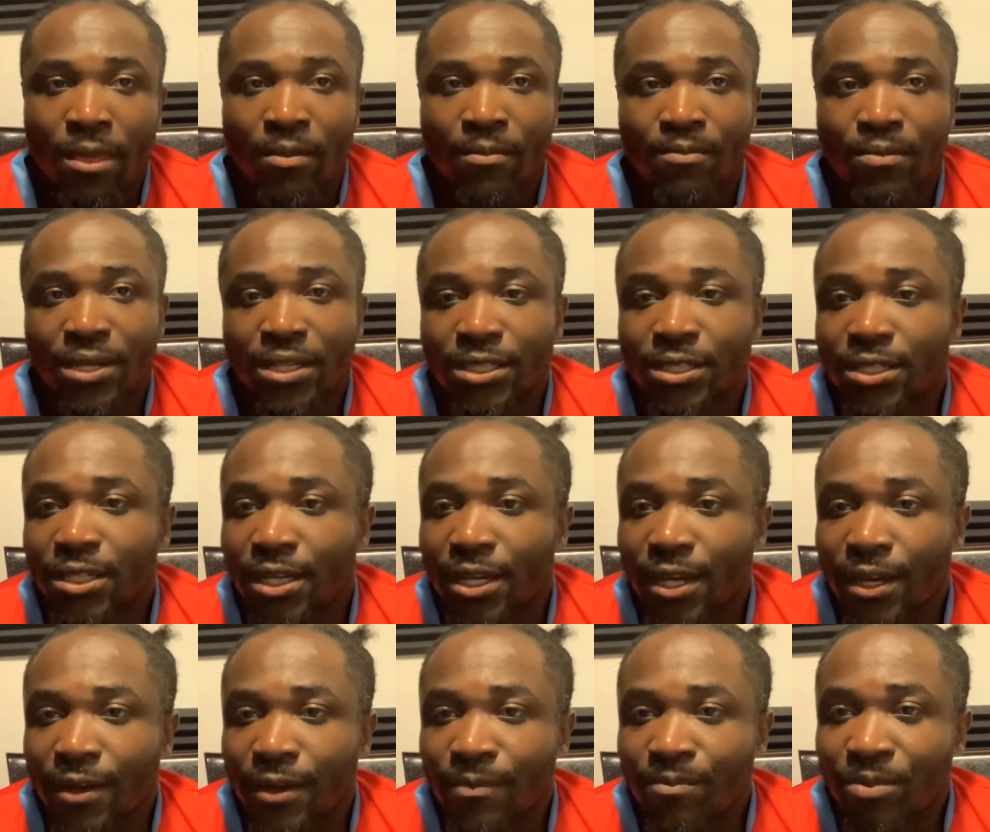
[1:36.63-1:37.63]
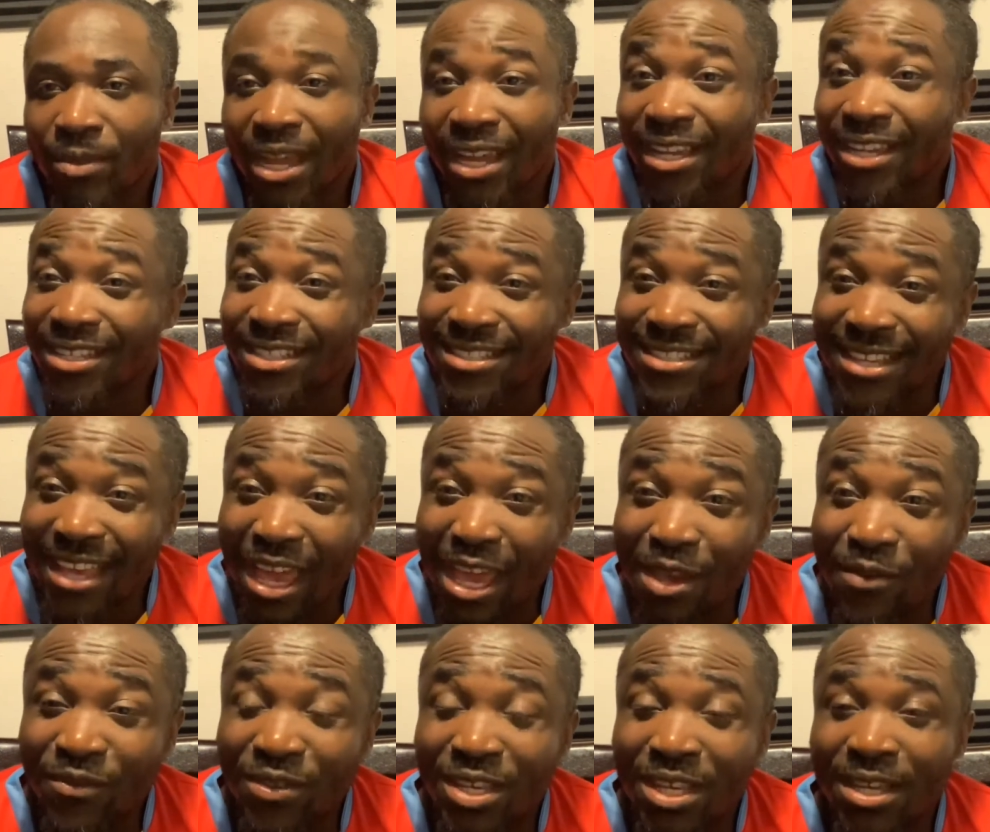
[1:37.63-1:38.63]
But I get
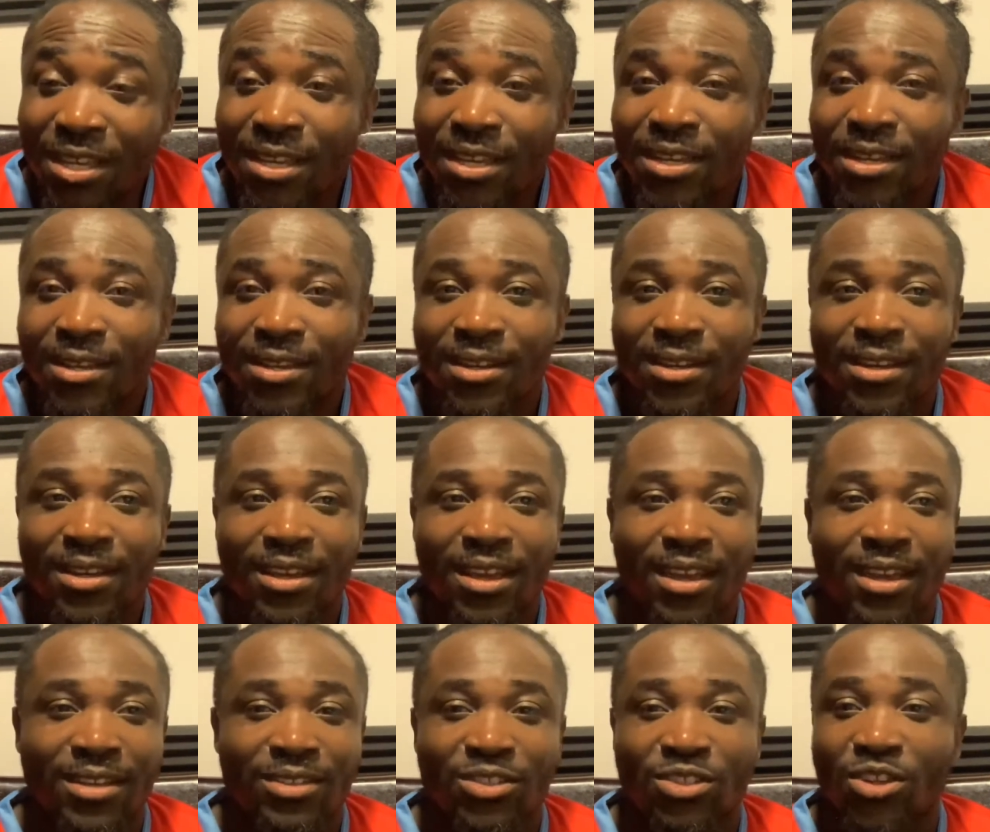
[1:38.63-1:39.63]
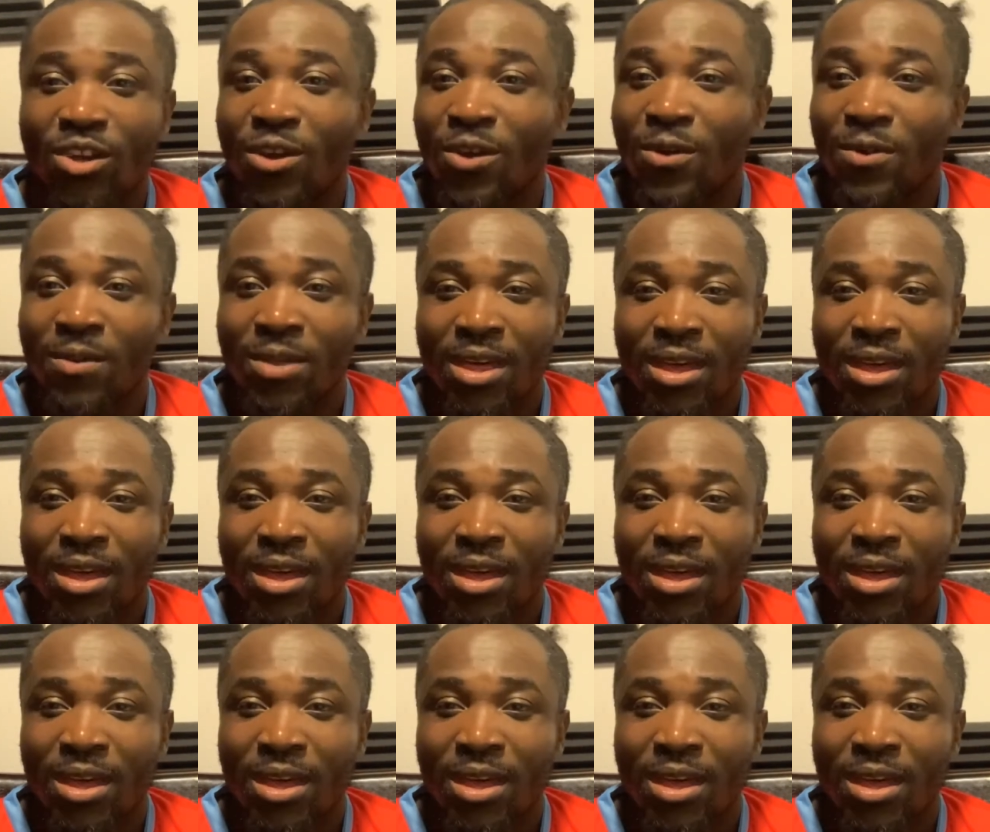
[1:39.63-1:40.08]
saved, and so